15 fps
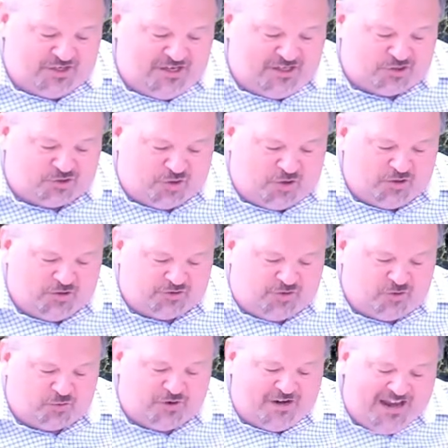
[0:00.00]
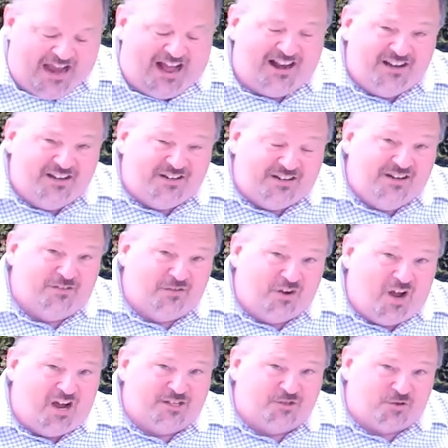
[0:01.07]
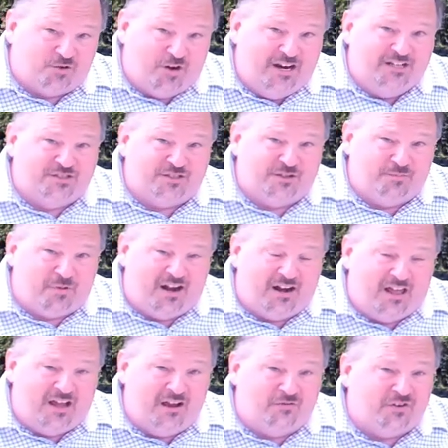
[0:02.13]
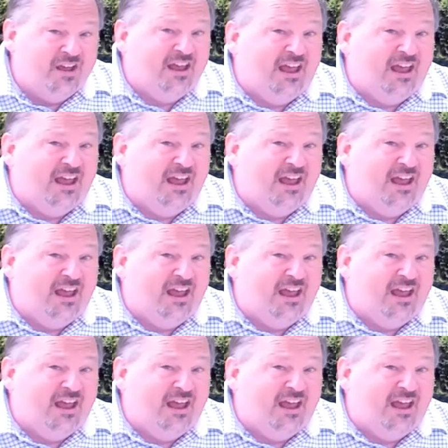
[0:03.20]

It stirs the reality of God's grace in my life.